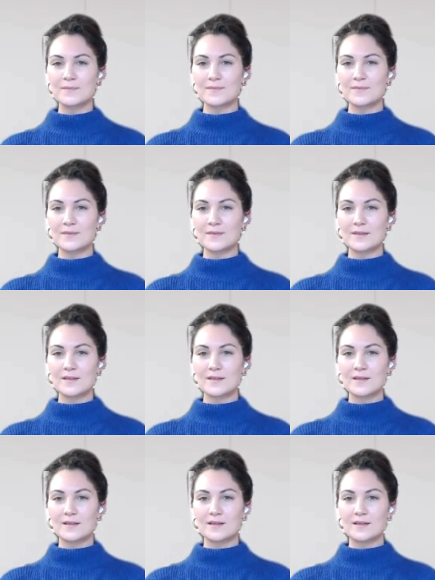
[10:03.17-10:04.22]

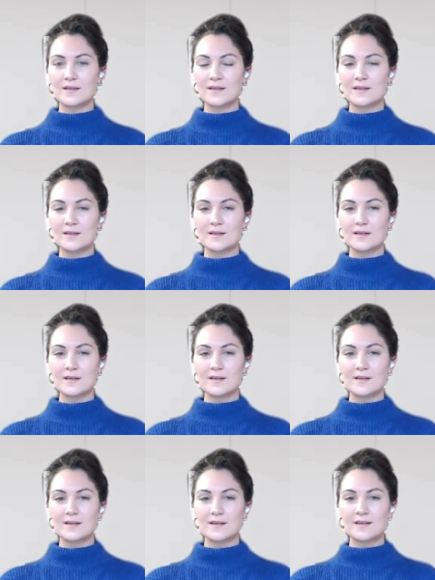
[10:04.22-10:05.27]

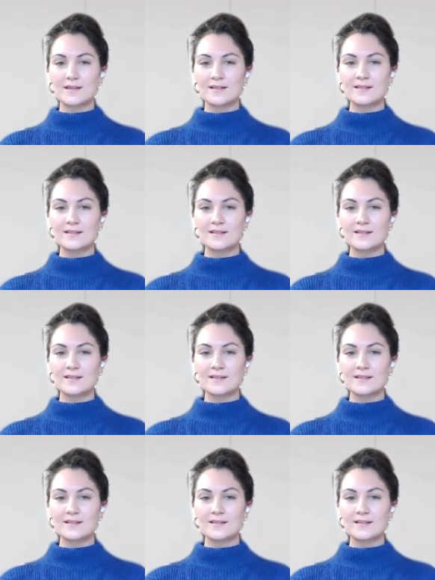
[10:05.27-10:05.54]
(silence)